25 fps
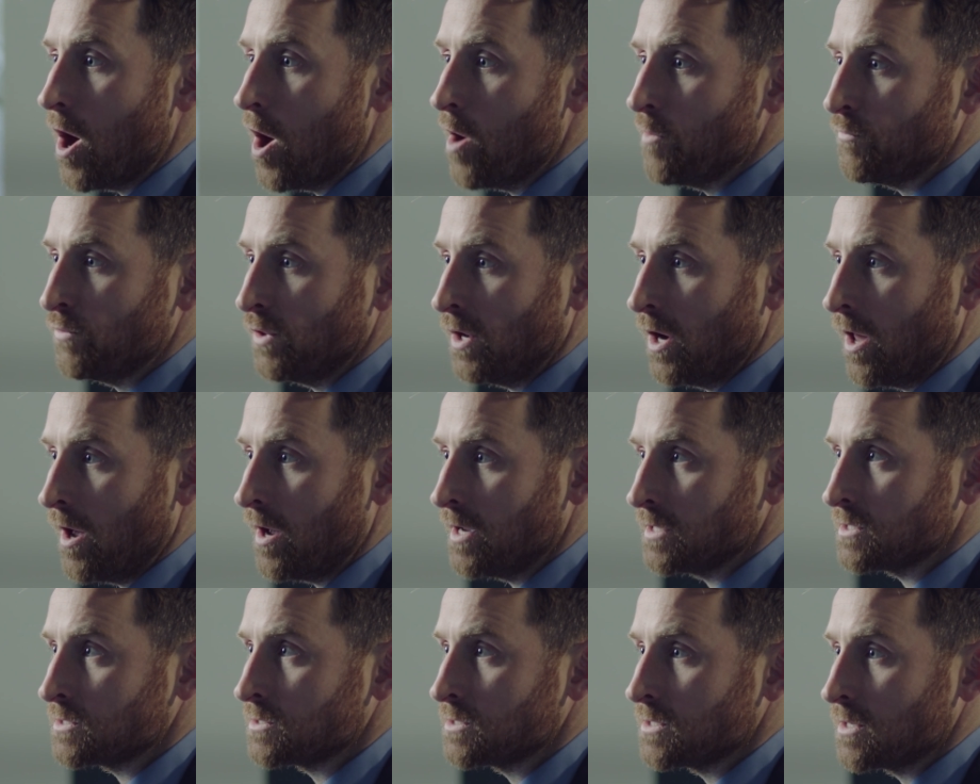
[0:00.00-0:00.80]
Over the
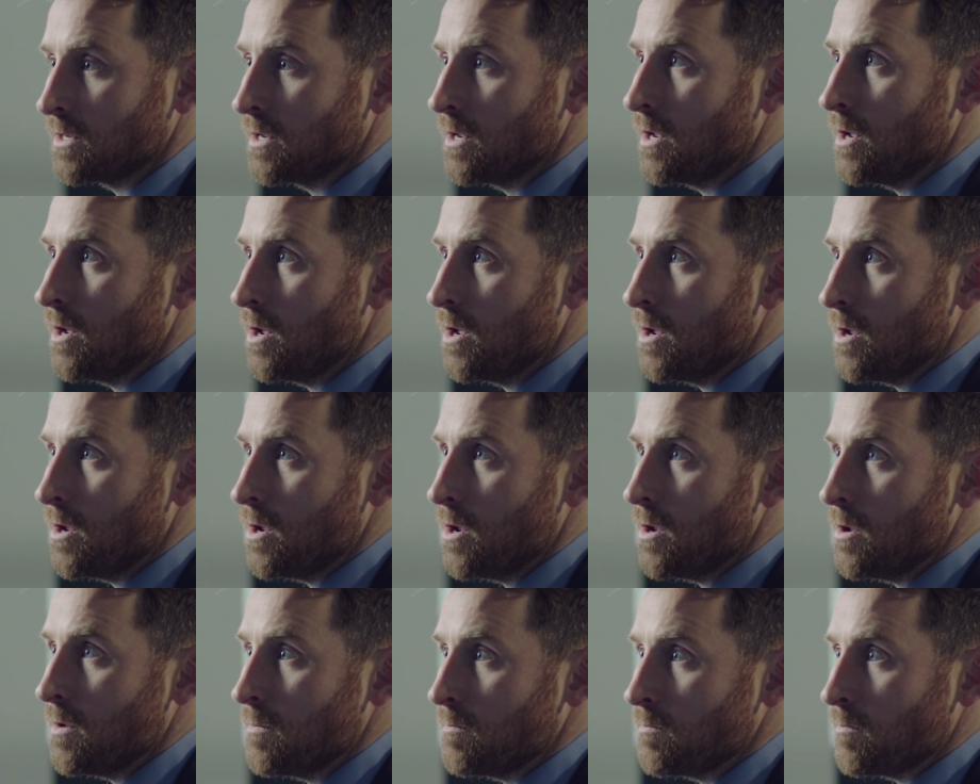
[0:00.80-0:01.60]
last
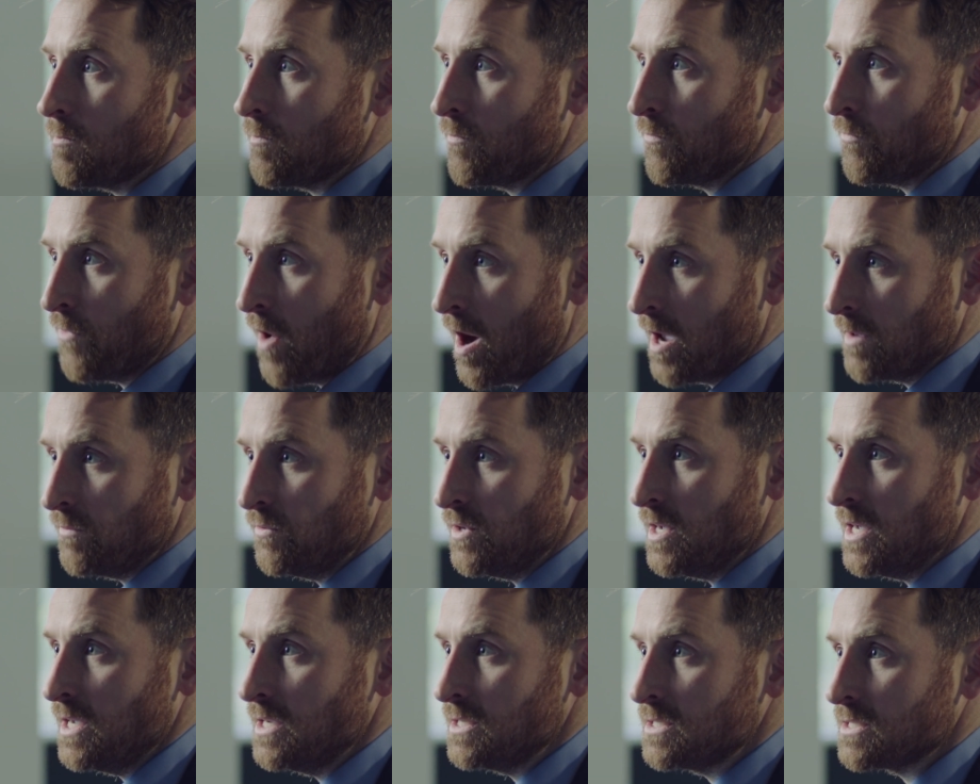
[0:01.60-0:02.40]

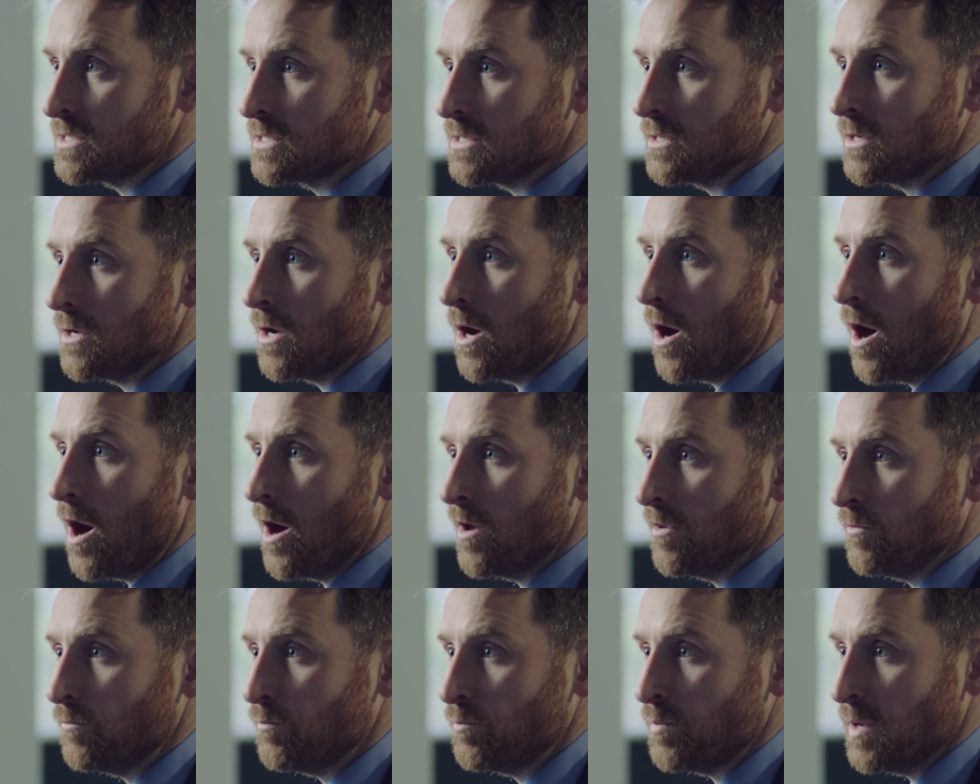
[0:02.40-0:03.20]
five years,
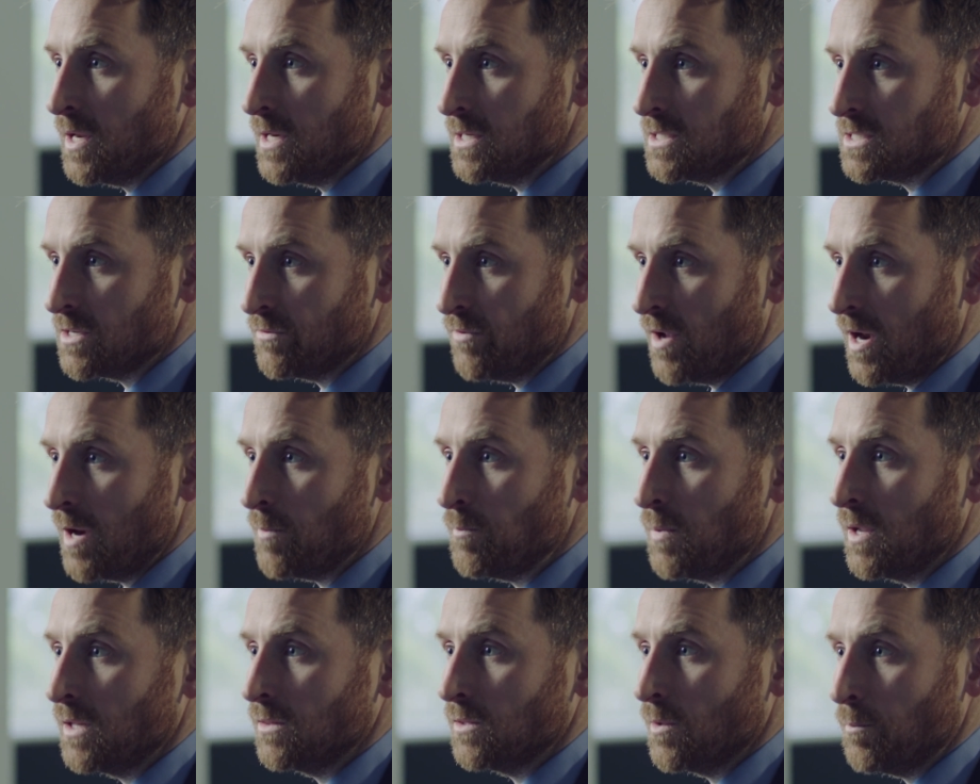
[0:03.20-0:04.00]
I've been
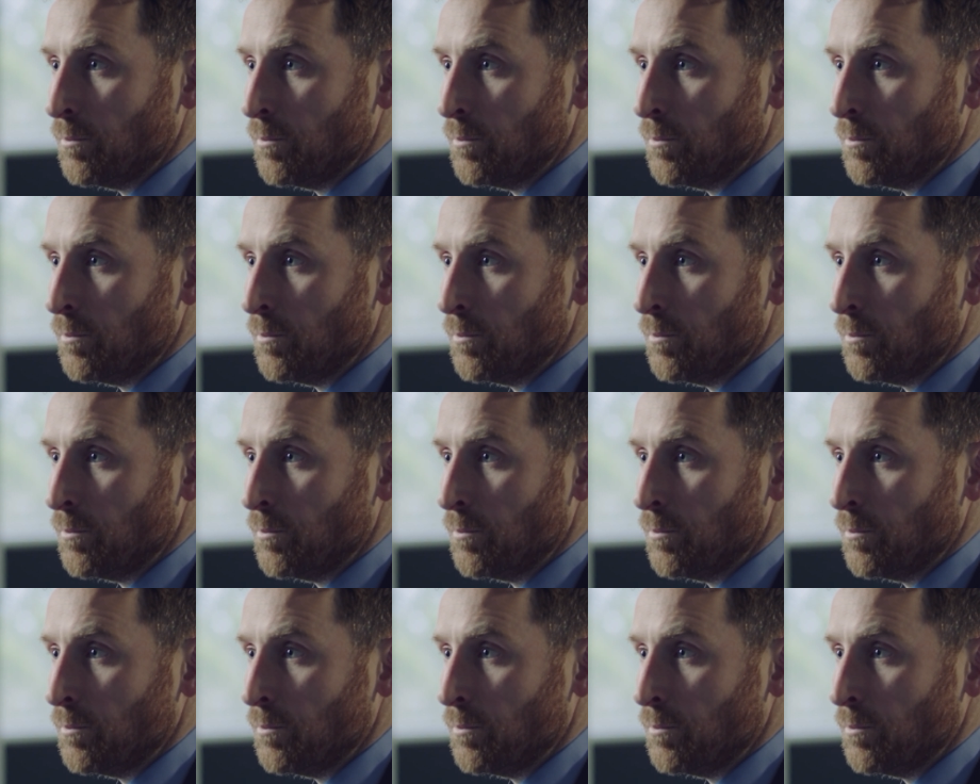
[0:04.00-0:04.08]
developing